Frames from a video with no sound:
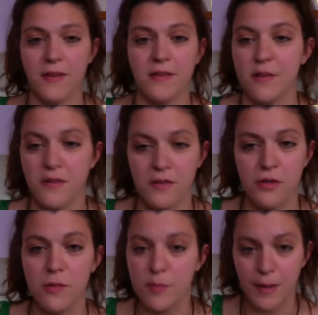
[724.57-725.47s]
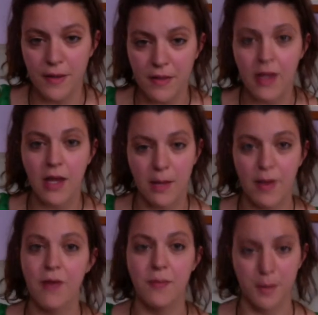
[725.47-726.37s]
is consumed by thinking
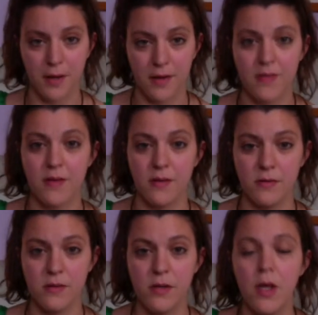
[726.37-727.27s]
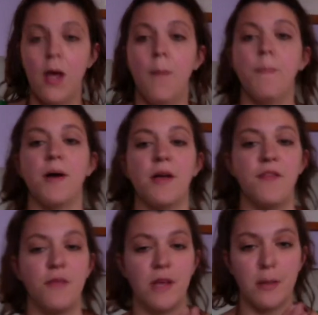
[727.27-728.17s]
about the person. But if
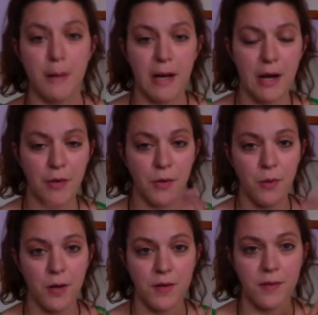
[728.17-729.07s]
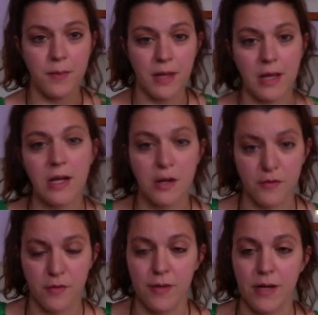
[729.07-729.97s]
you think about how you were in the beginning of
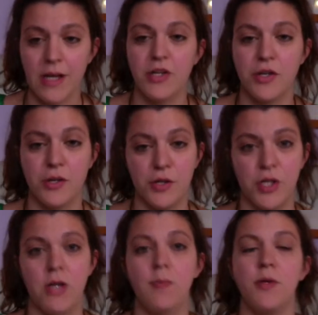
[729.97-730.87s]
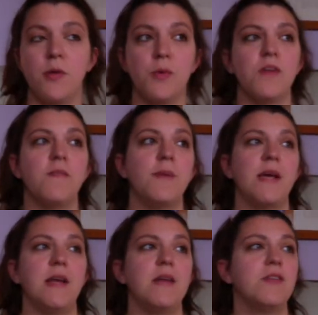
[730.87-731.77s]
the relationship, you would have
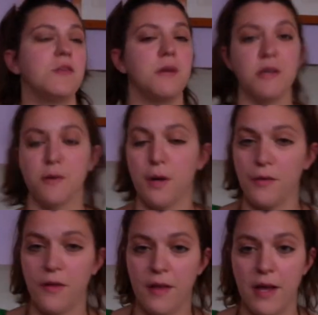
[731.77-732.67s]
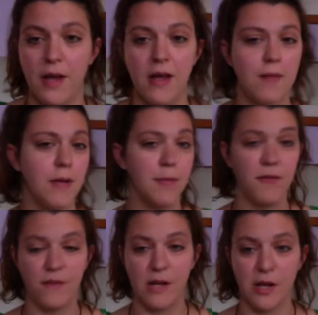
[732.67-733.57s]
been doing your own thing and maybe
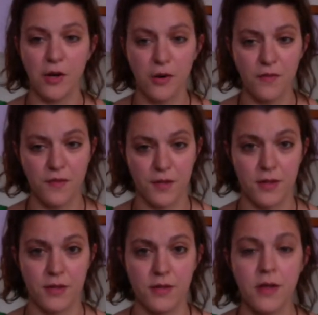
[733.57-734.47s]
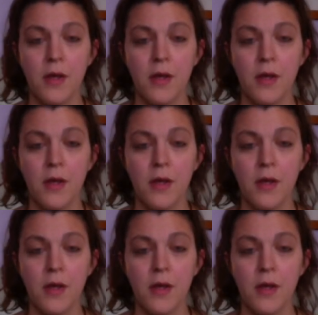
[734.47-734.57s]
feeling confident.